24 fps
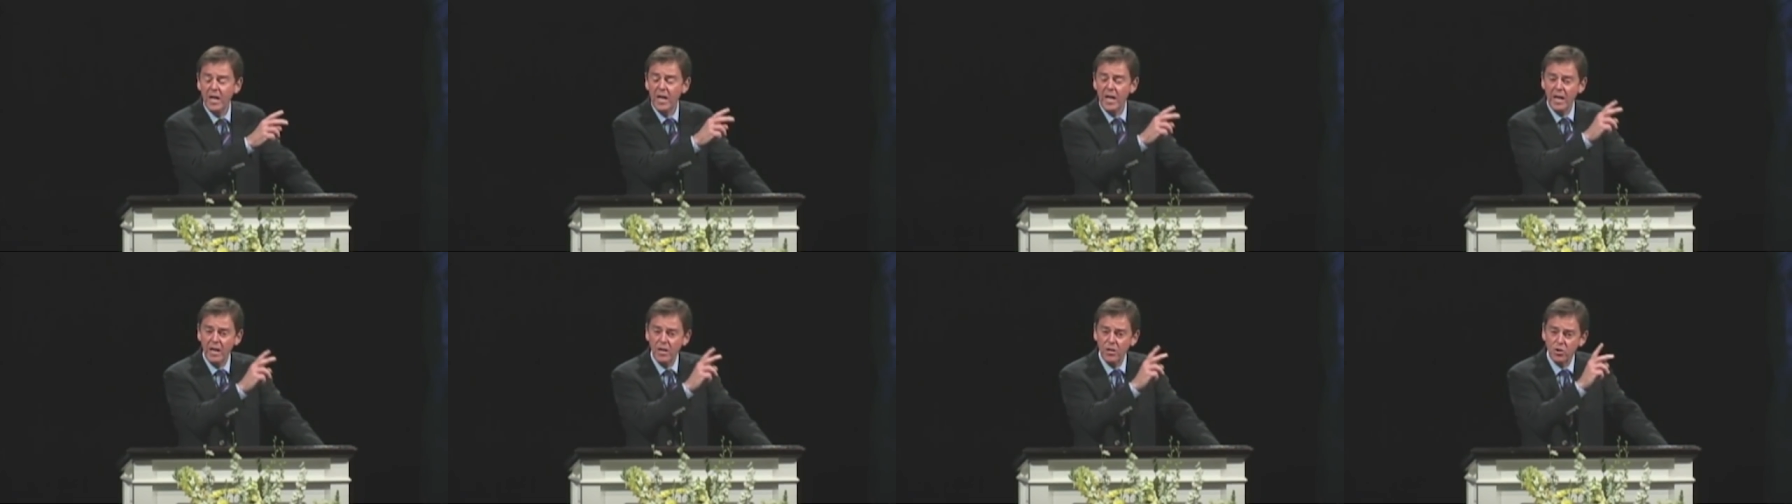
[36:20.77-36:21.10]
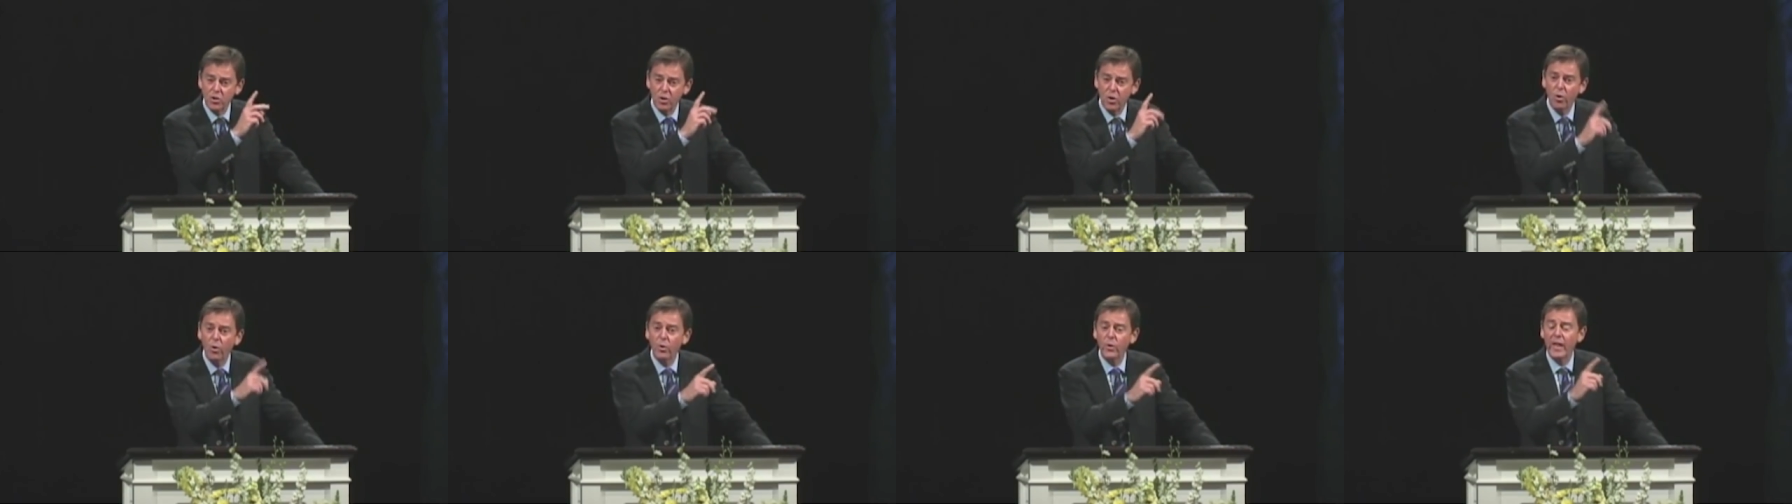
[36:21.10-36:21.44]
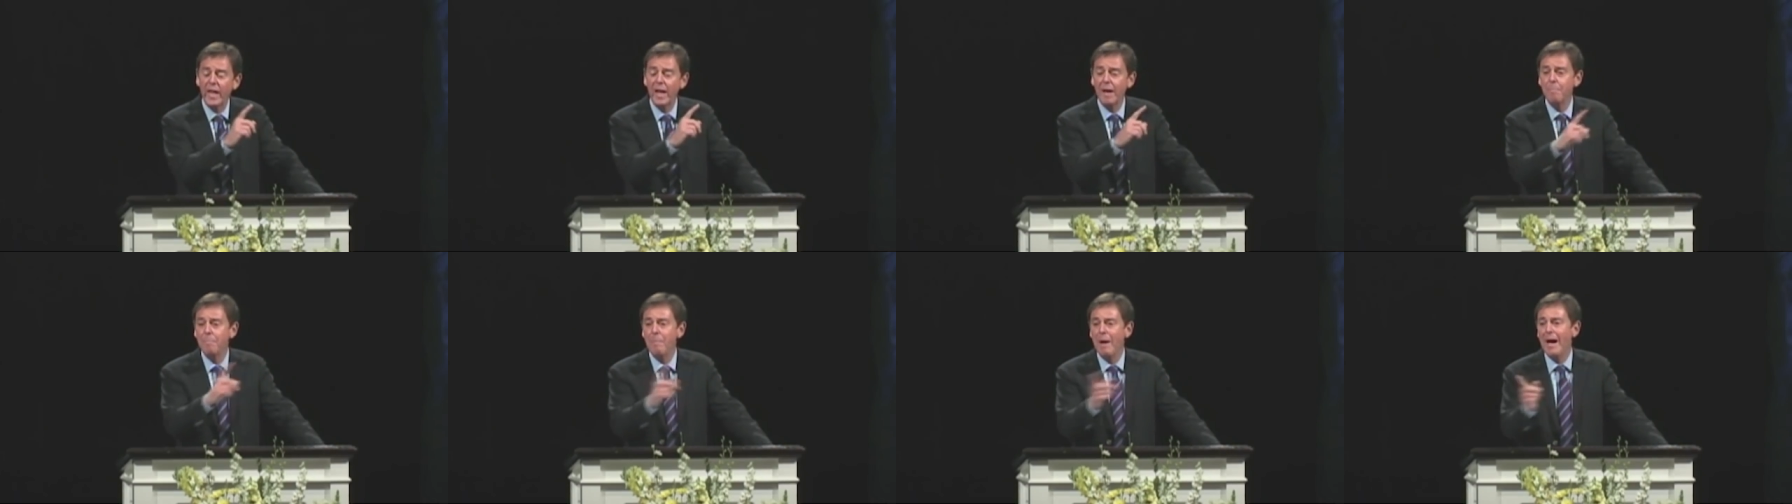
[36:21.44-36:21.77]
it is
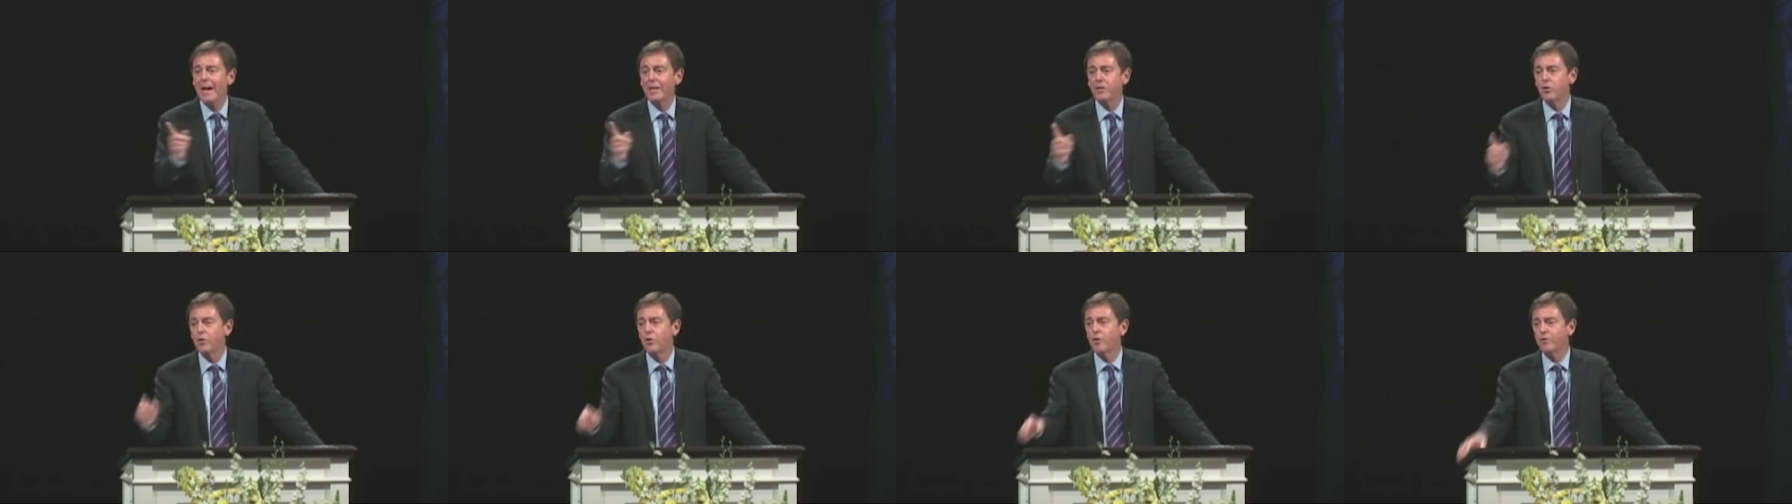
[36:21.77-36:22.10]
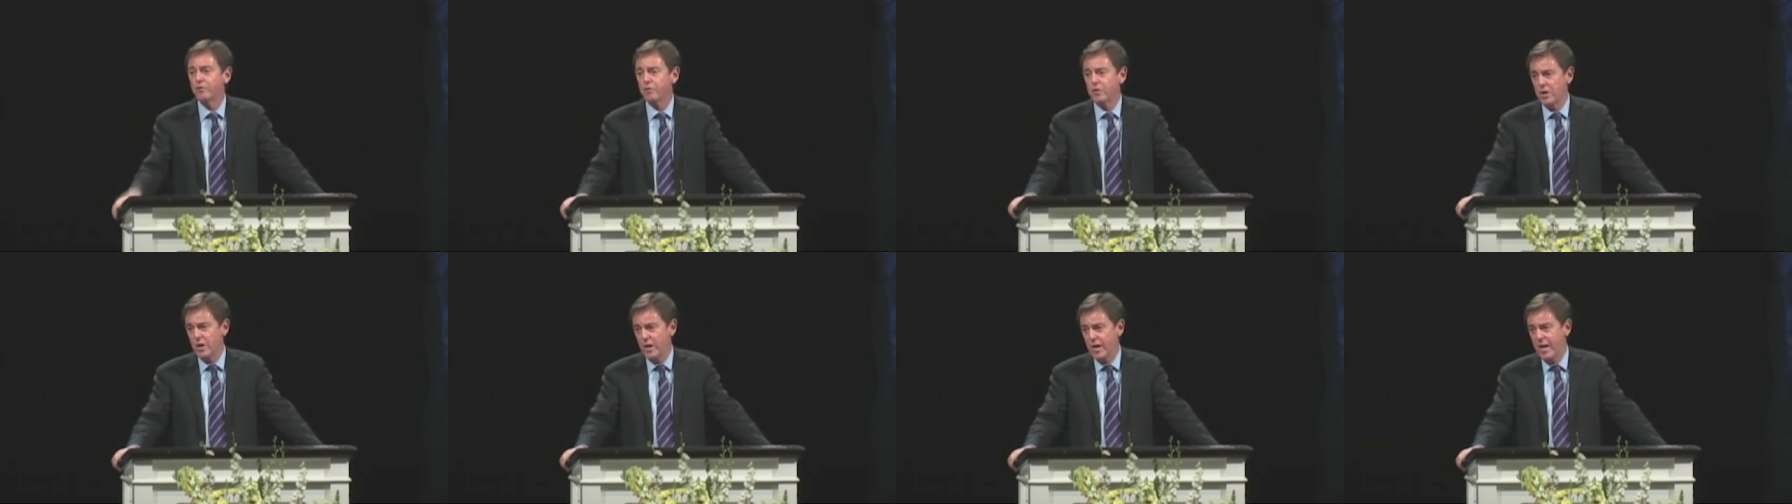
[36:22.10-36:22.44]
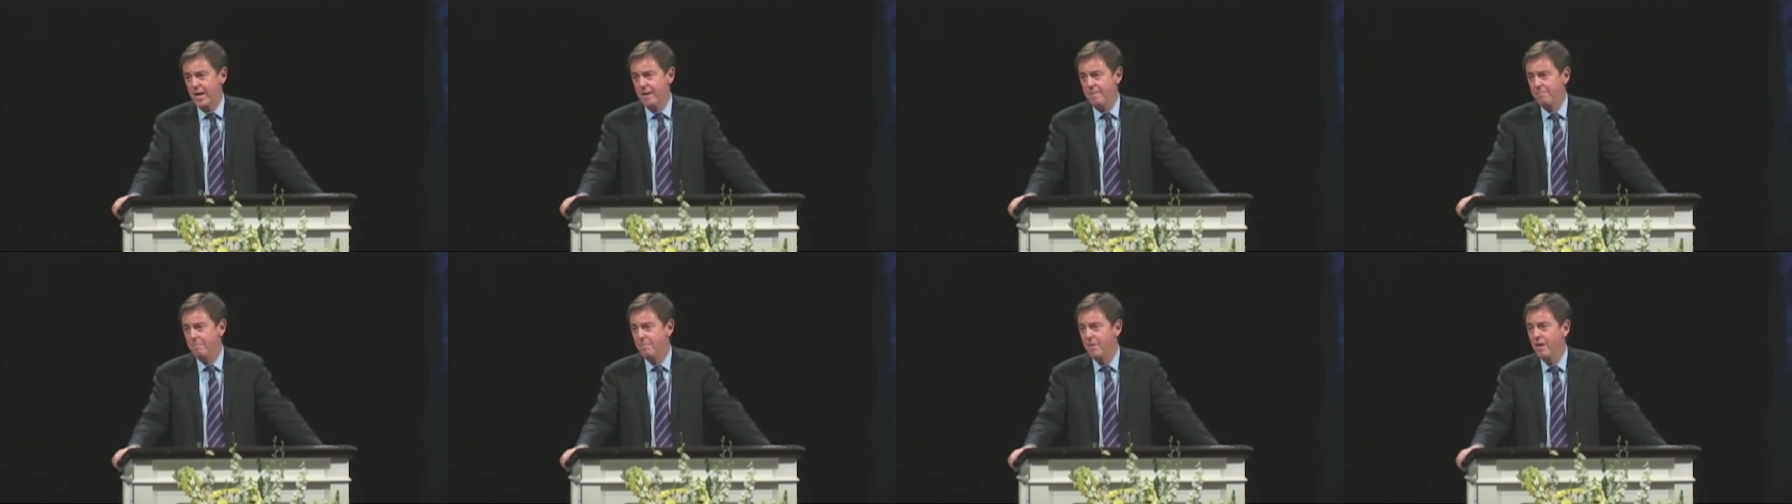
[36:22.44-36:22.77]
only a matter of
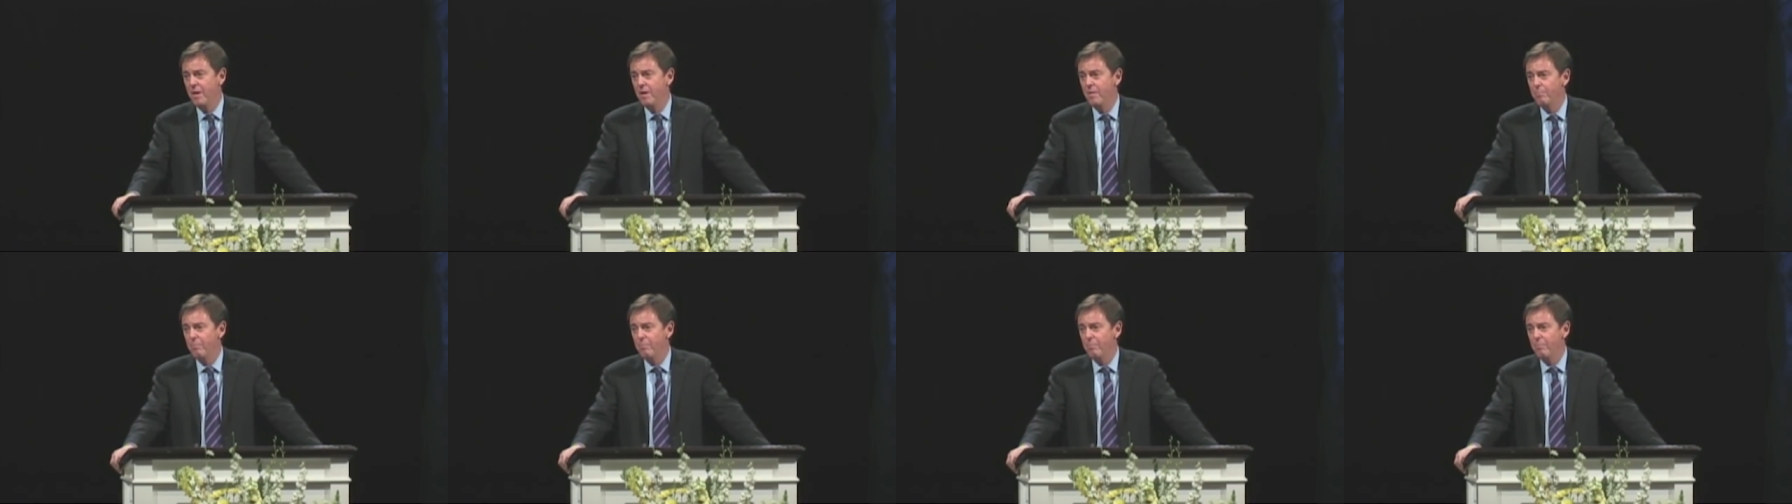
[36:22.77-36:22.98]
time